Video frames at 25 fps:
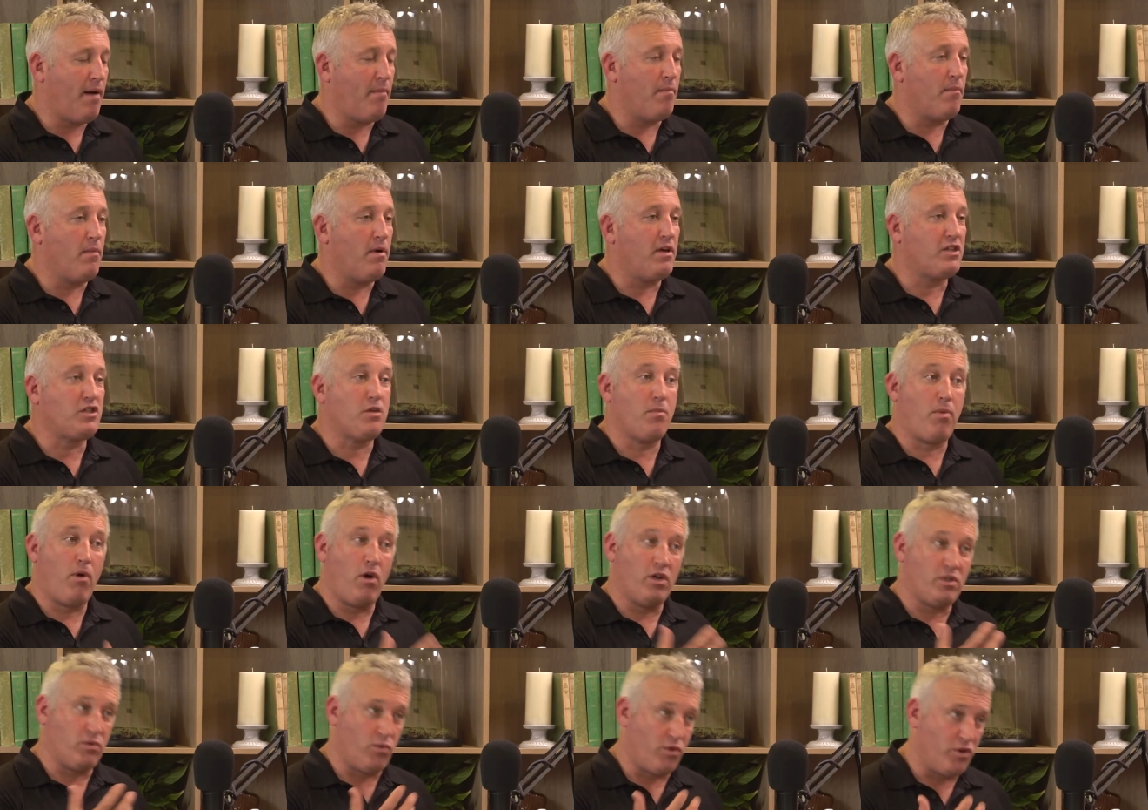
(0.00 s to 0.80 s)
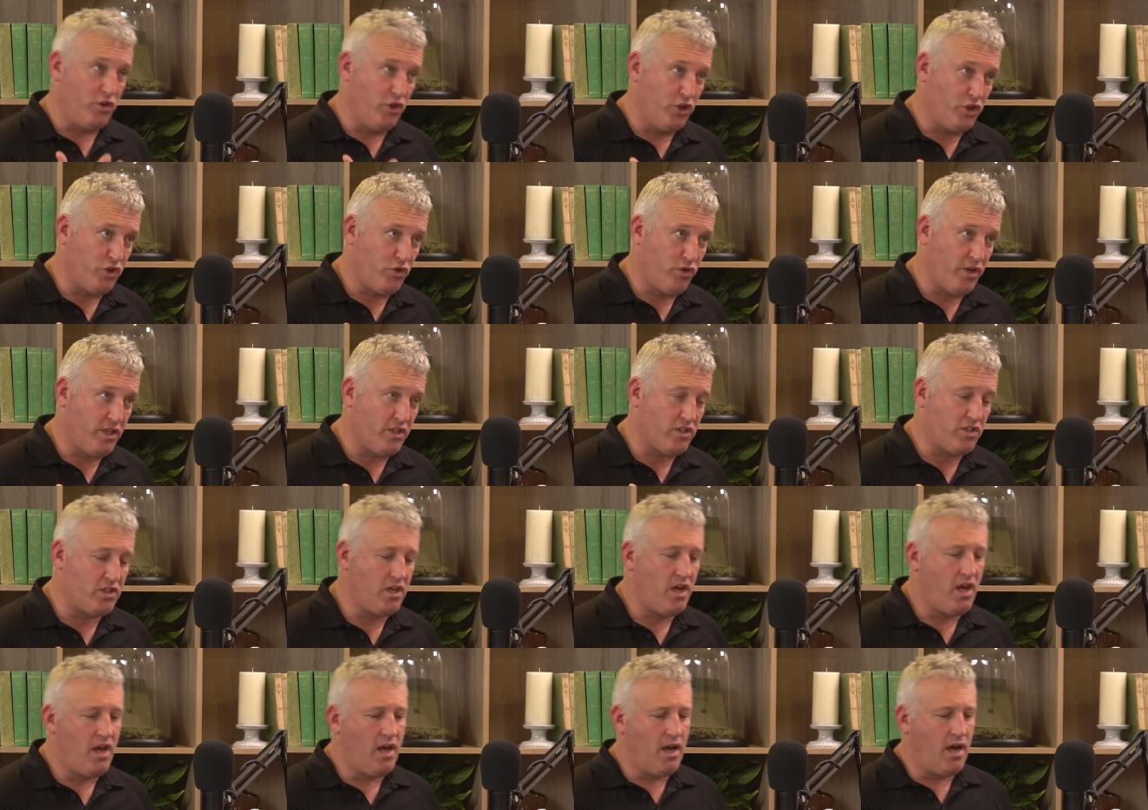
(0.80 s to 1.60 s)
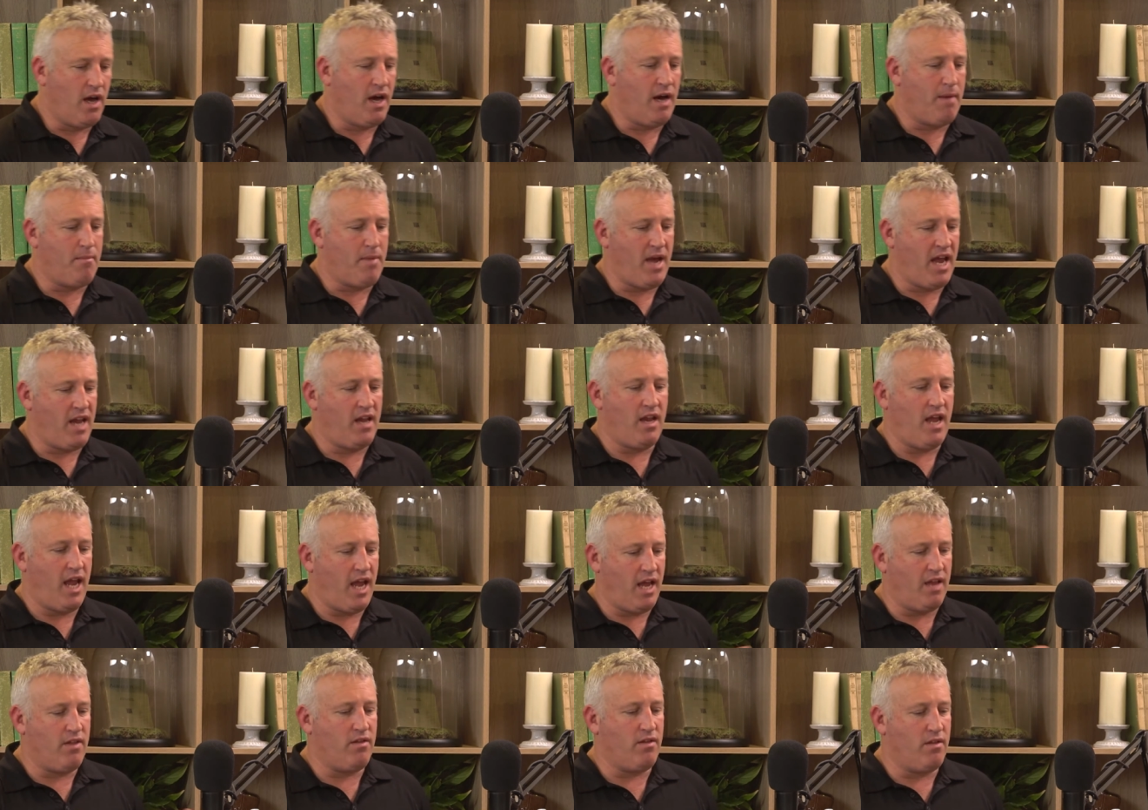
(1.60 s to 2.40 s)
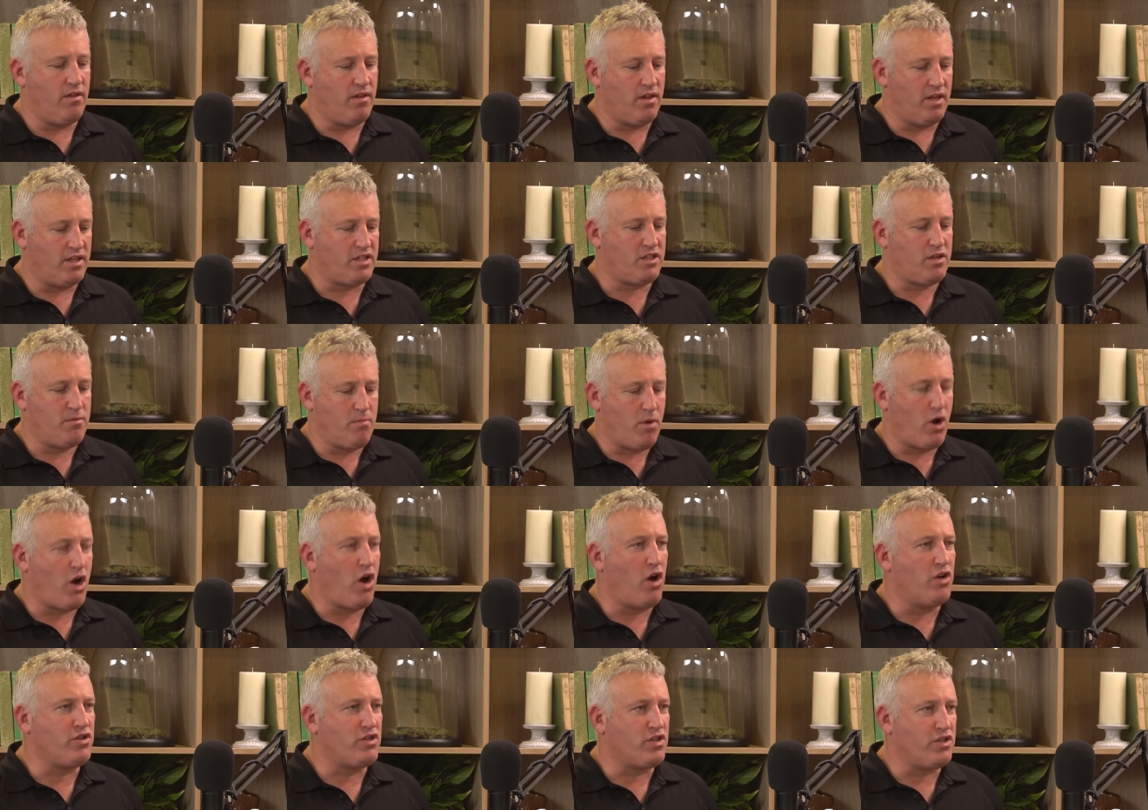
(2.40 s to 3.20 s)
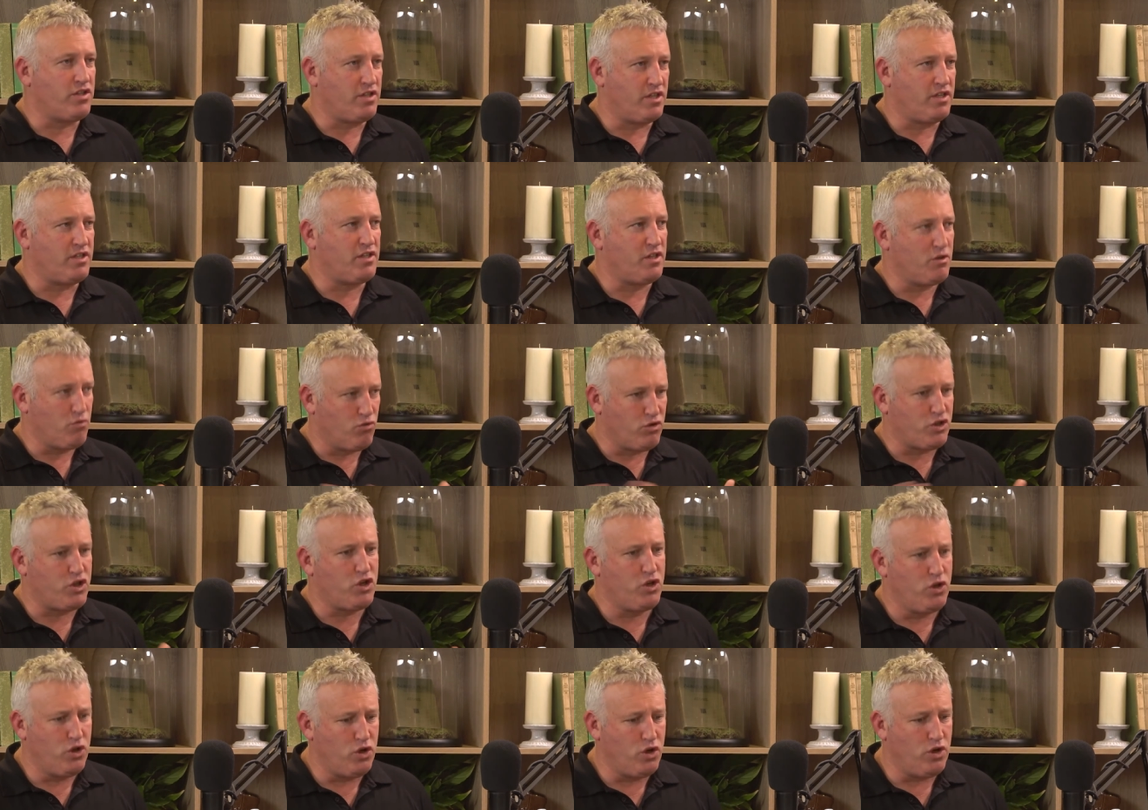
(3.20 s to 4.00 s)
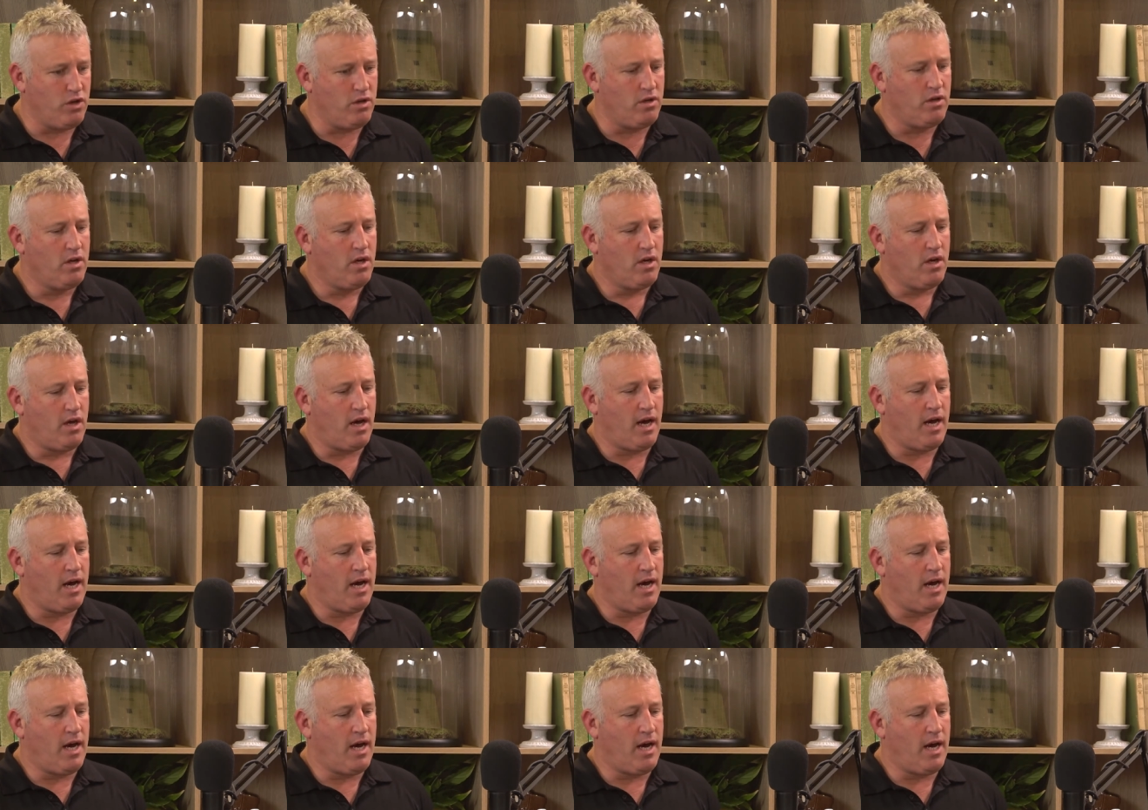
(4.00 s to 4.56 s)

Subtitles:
it supplies it with nutrients, and the symbiosis is in return,